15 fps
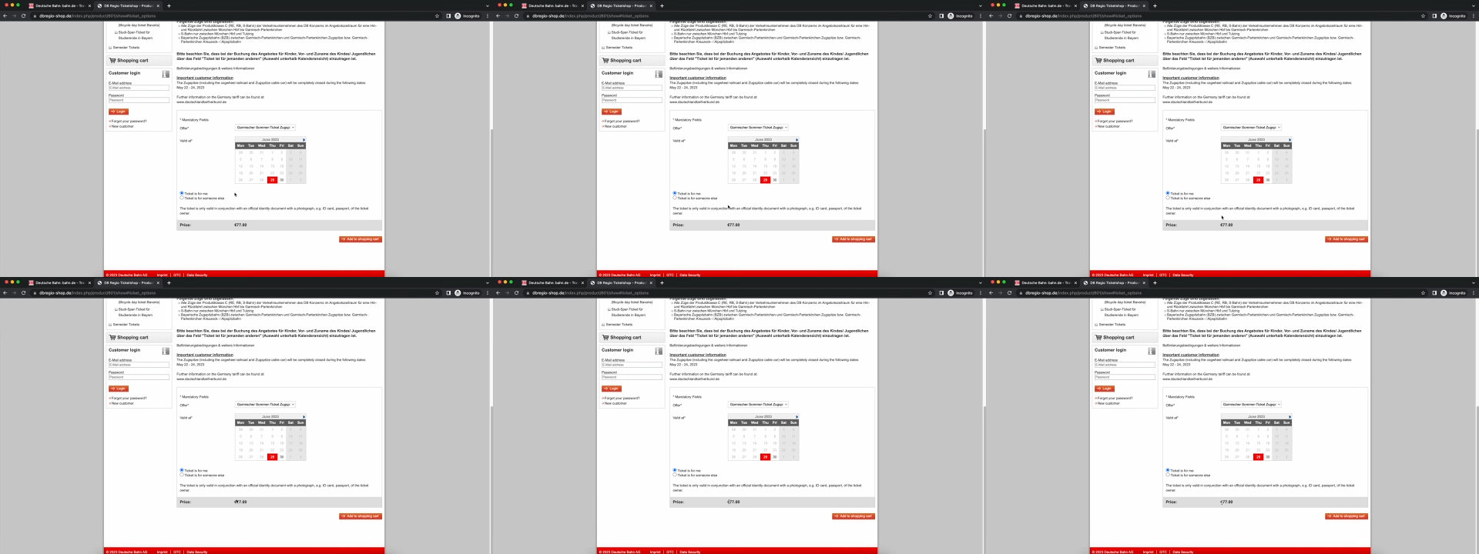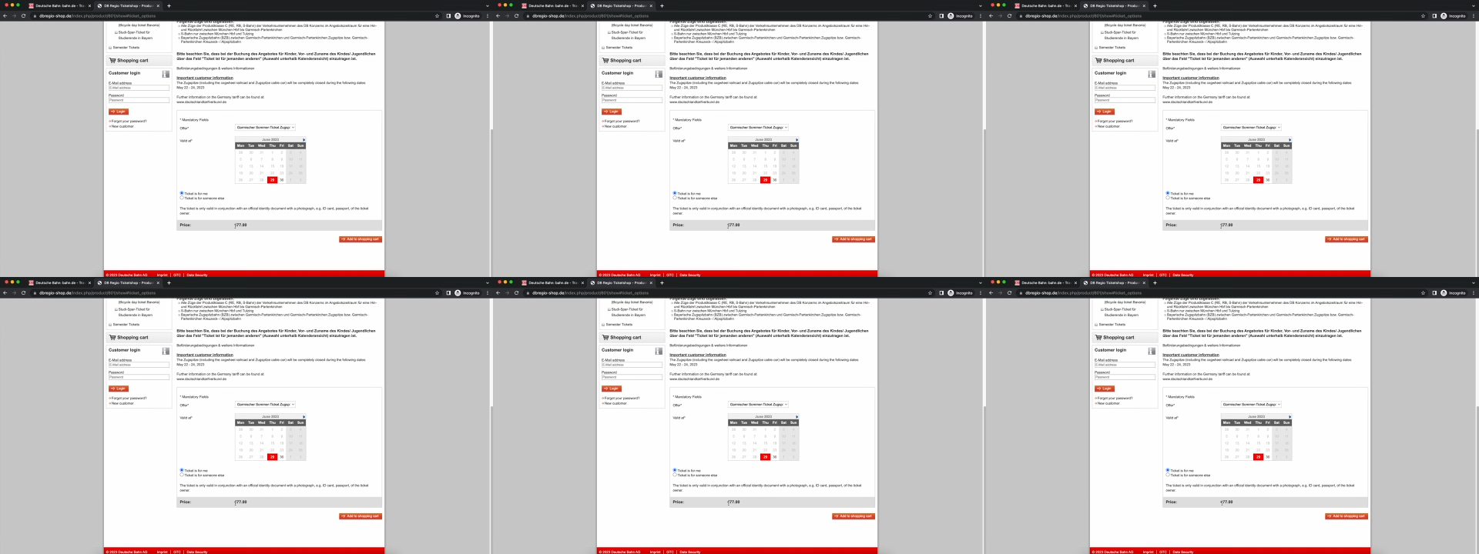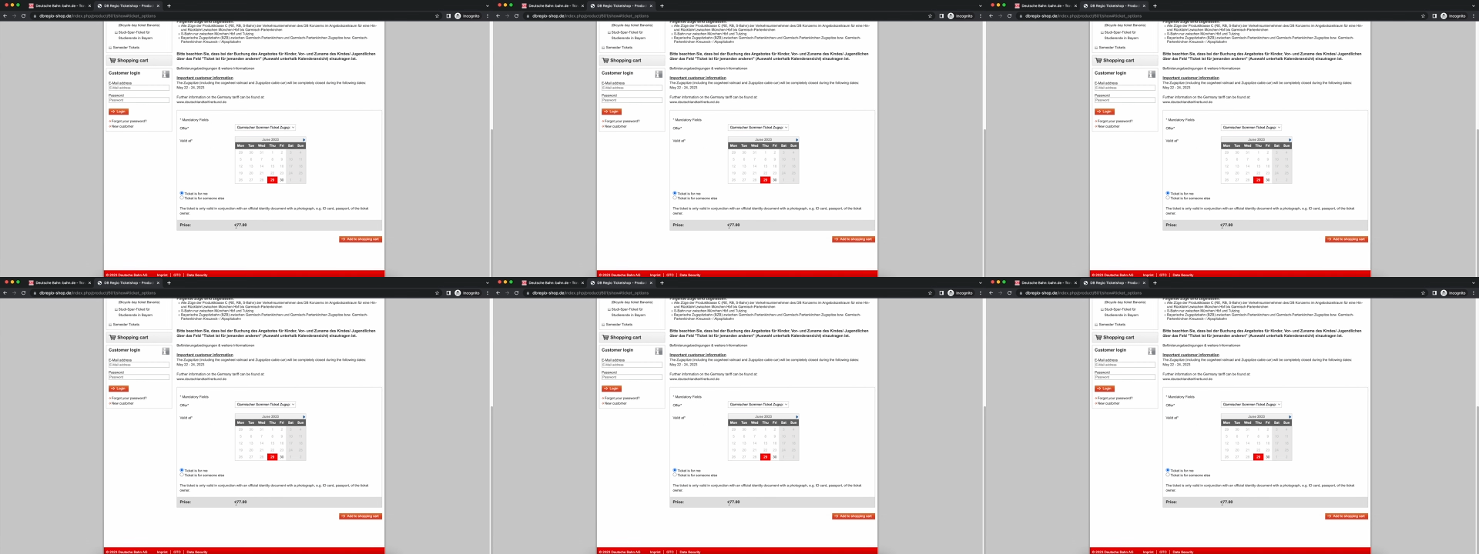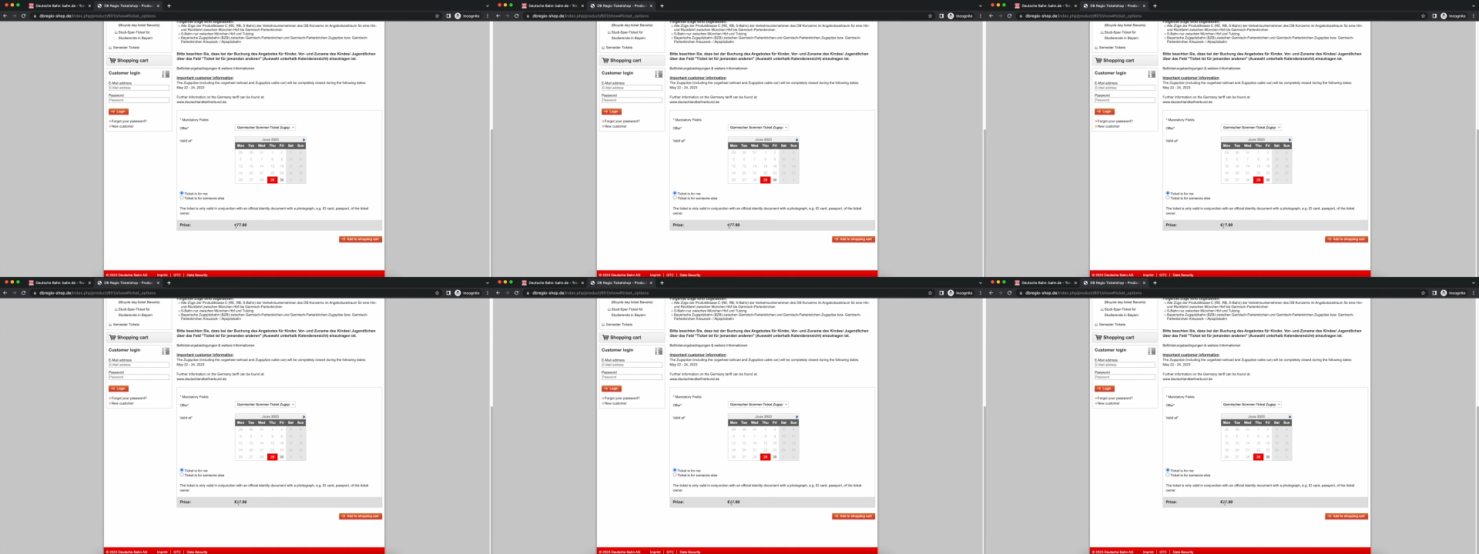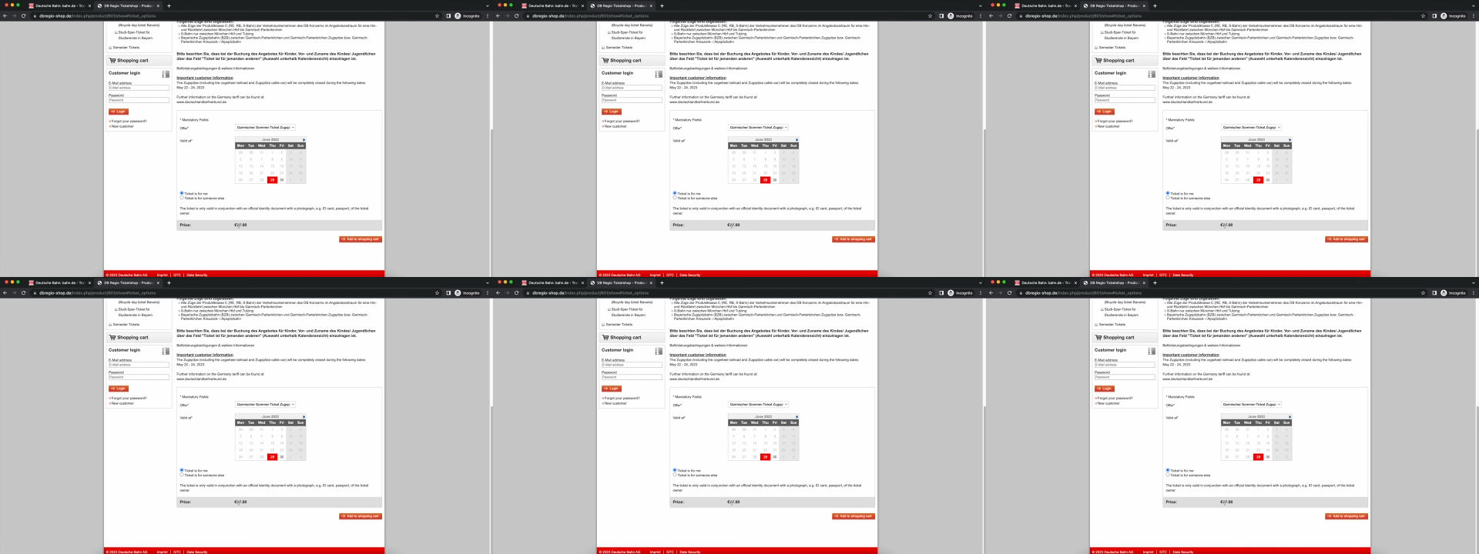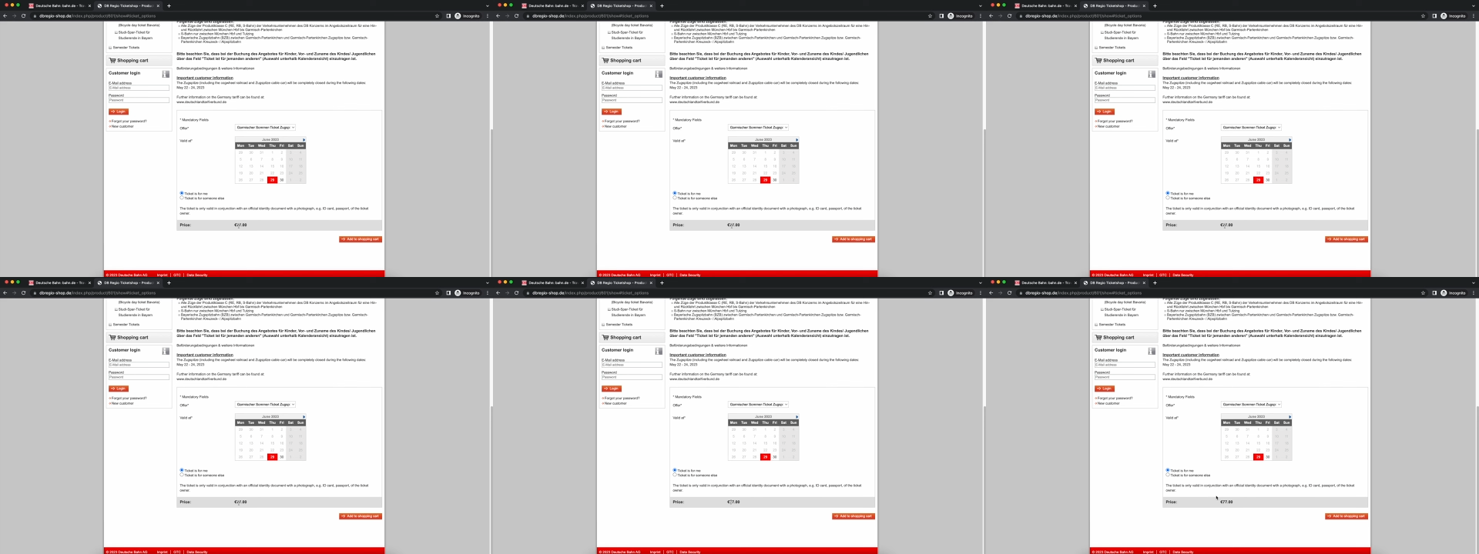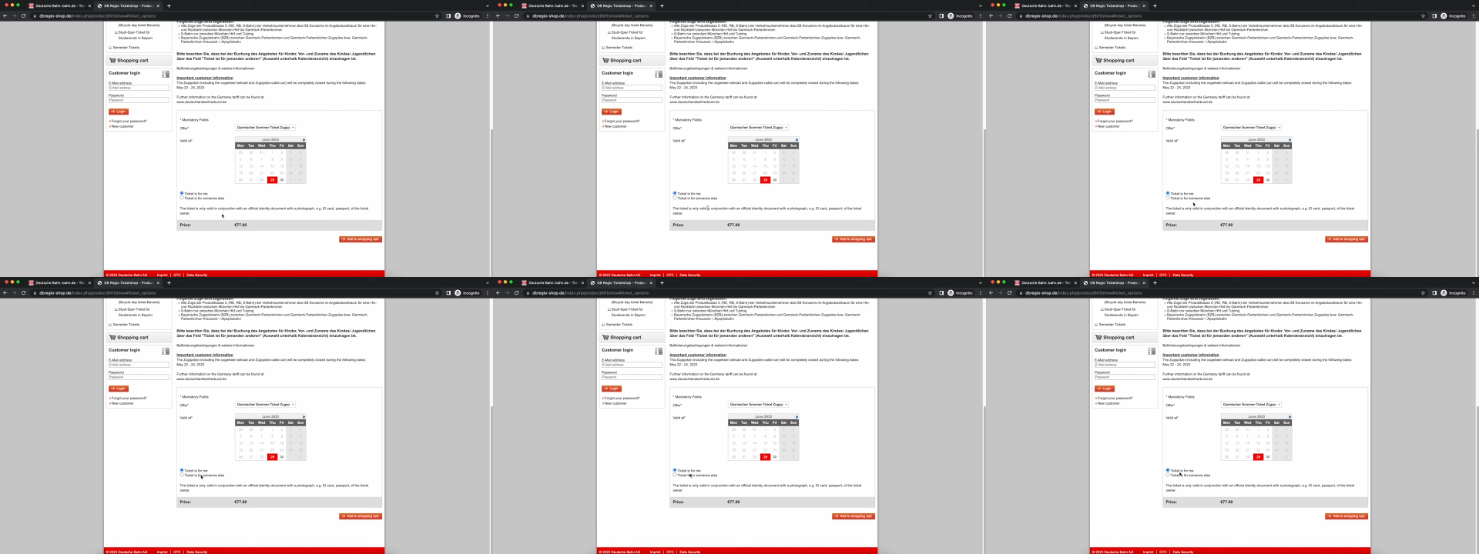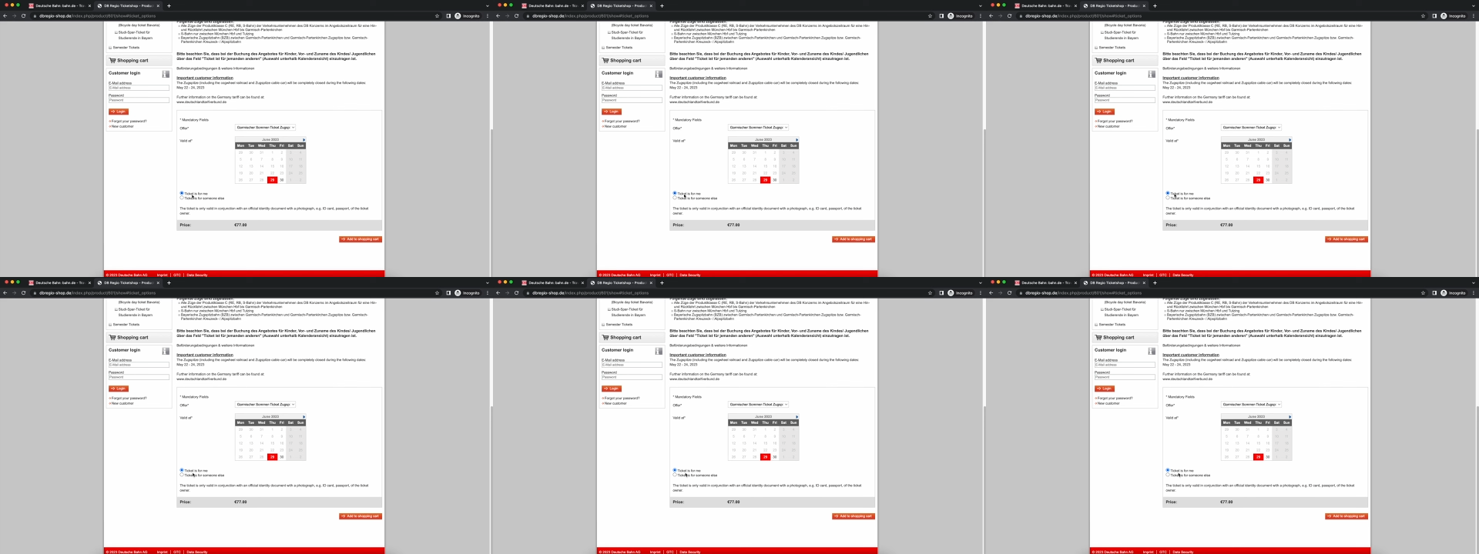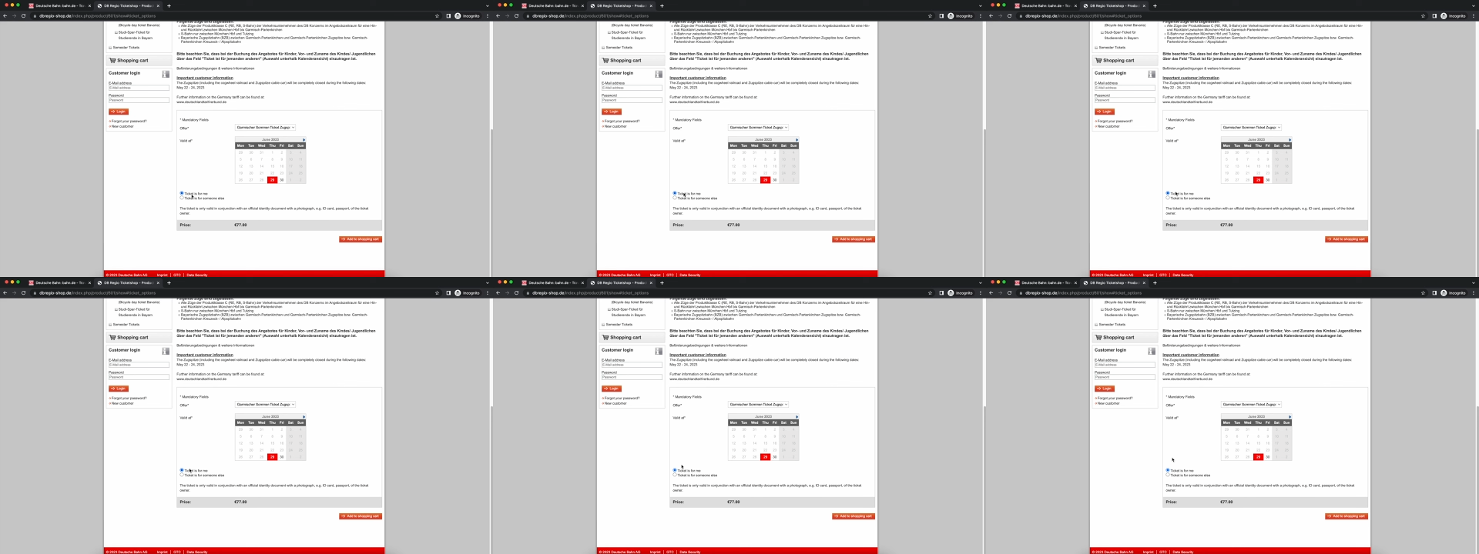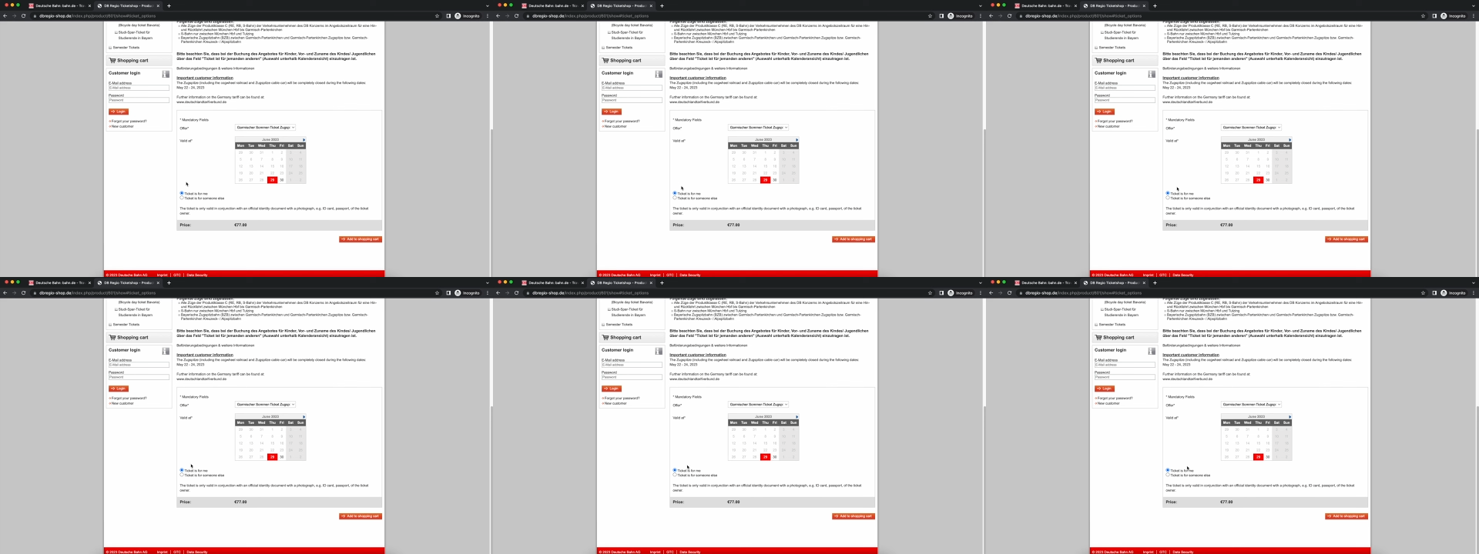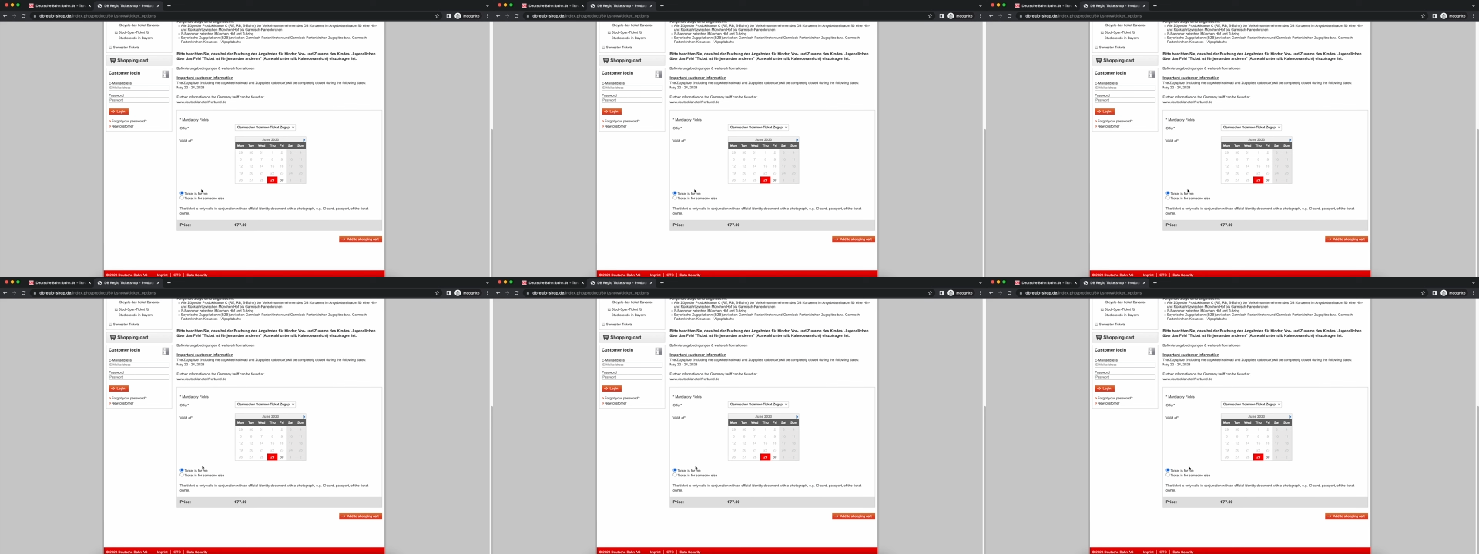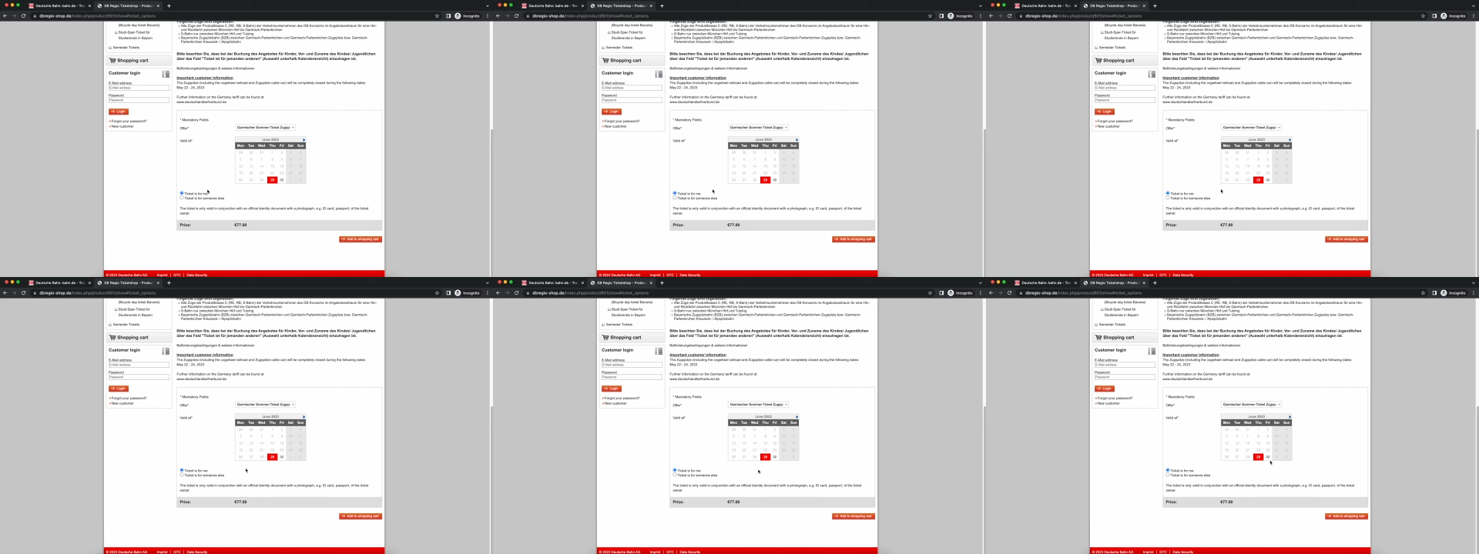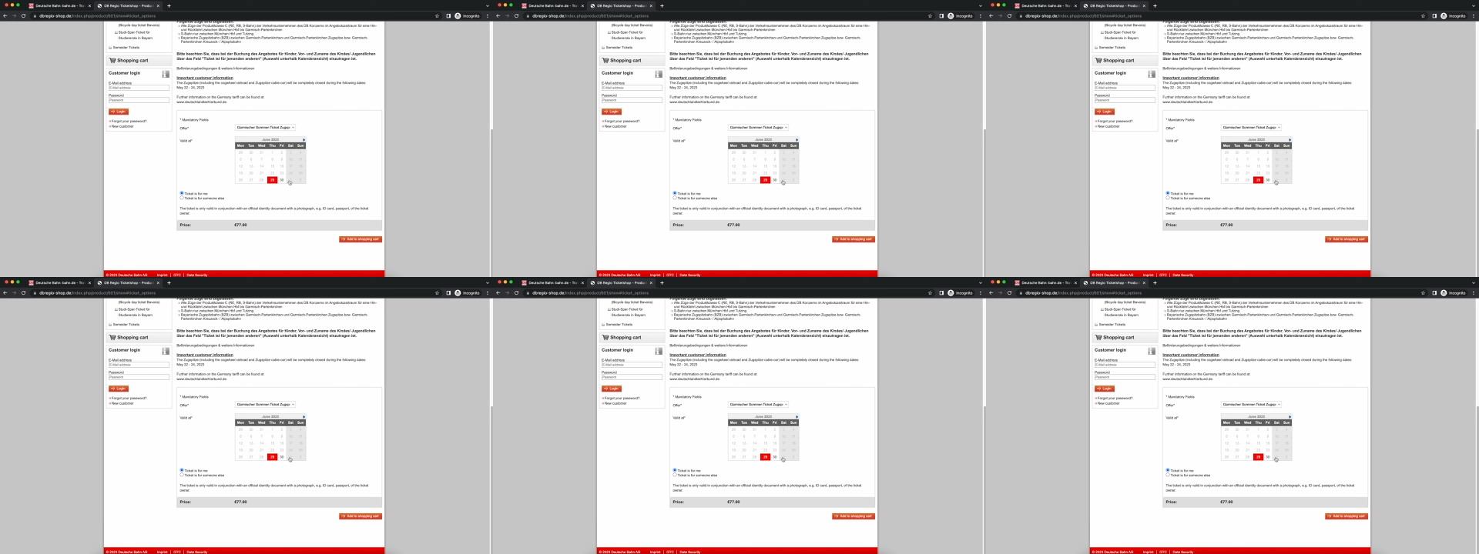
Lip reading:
(no speaker visible)